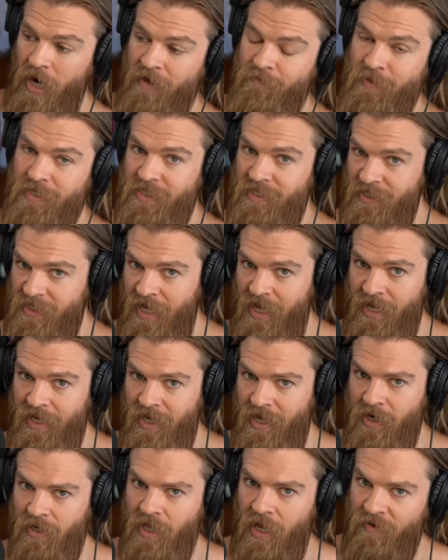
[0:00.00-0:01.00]
what I've been seeing
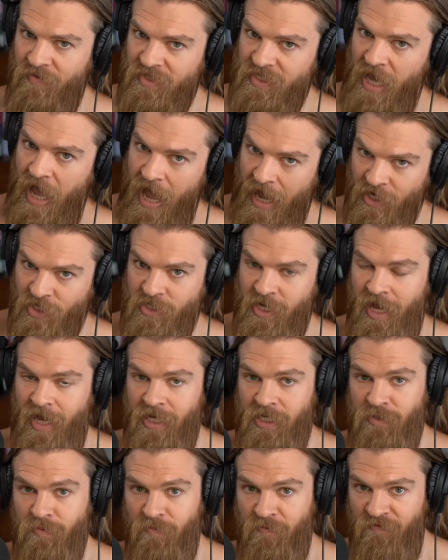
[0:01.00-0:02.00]
in a lot of these
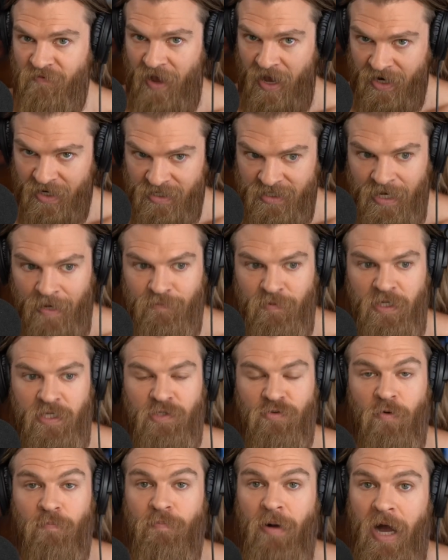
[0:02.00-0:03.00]
hashtags from fat acceptance,
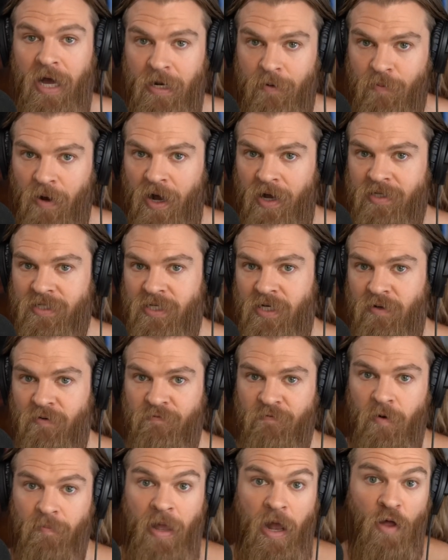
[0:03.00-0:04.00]
from body positive,
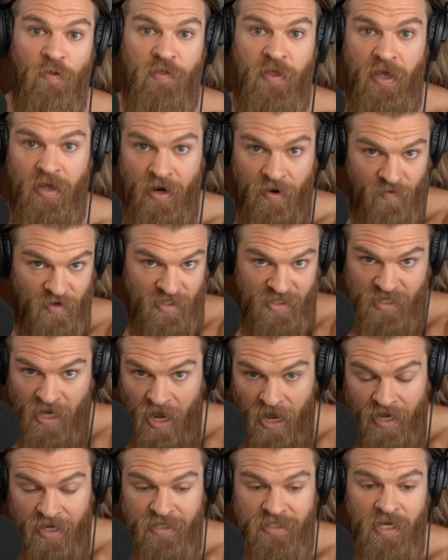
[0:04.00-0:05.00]
from healthy at every
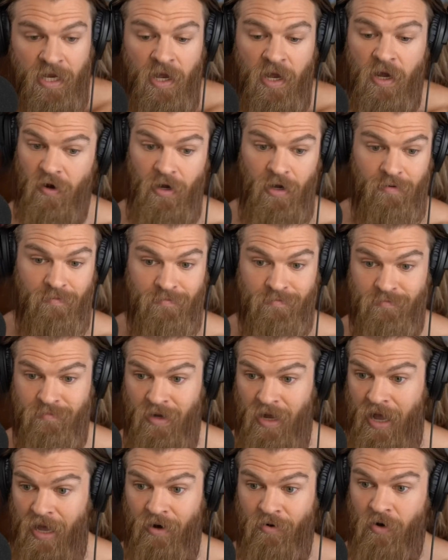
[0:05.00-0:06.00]
size, from,
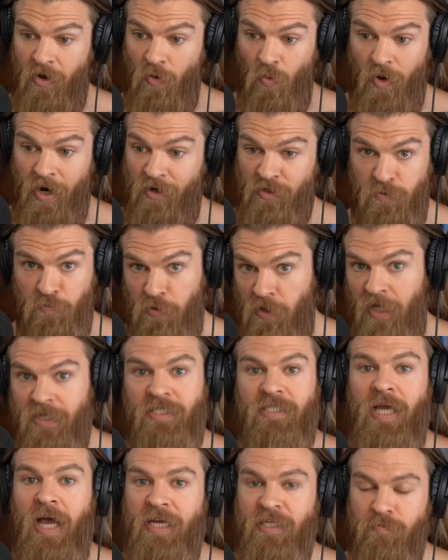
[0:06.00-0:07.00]
I don't know what else, plus
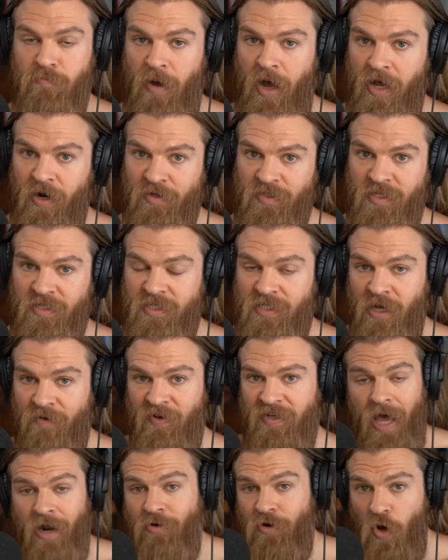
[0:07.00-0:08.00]
size models and stuff.
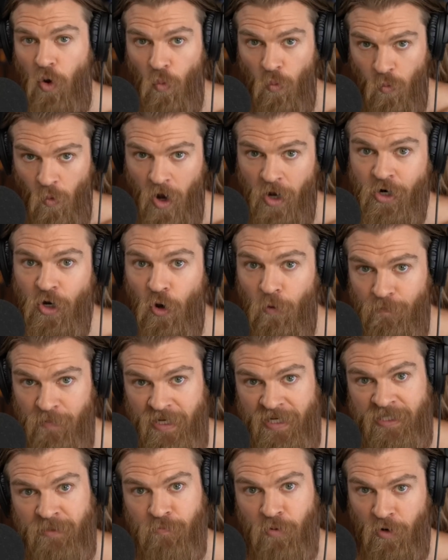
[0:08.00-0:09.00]
I don't know one
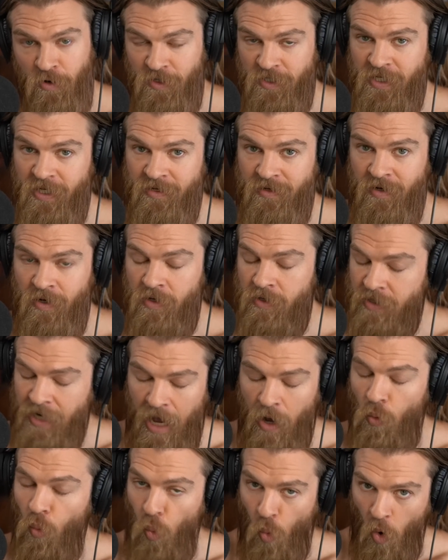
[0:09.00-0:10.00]
obese person,
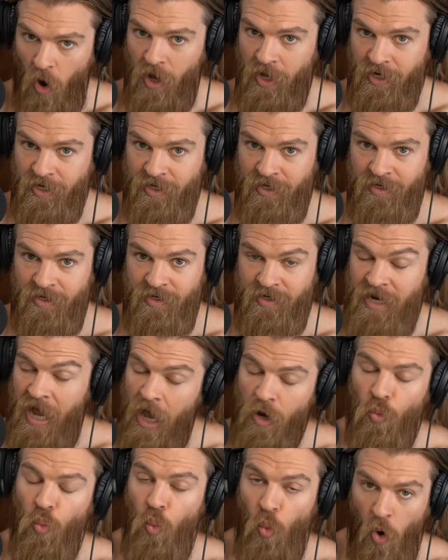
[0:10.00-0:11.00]
not one
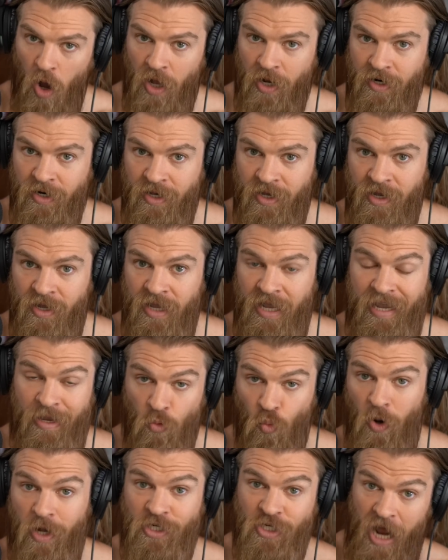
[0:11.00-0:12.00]

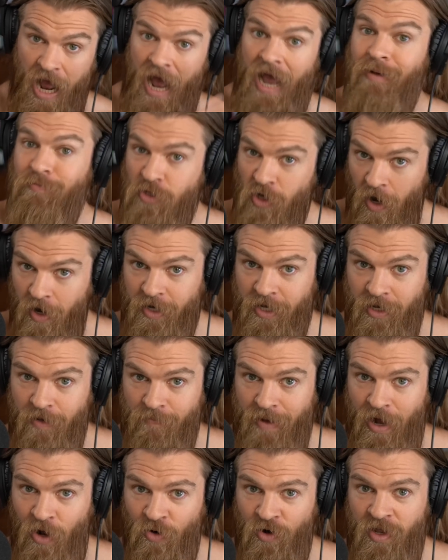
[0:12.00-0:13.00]
in which I'm talking
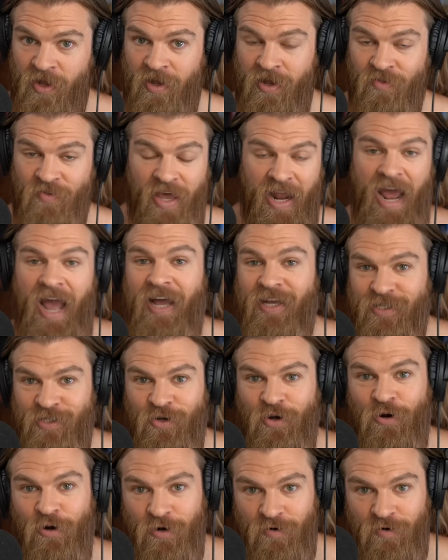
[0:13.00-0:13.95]
about that has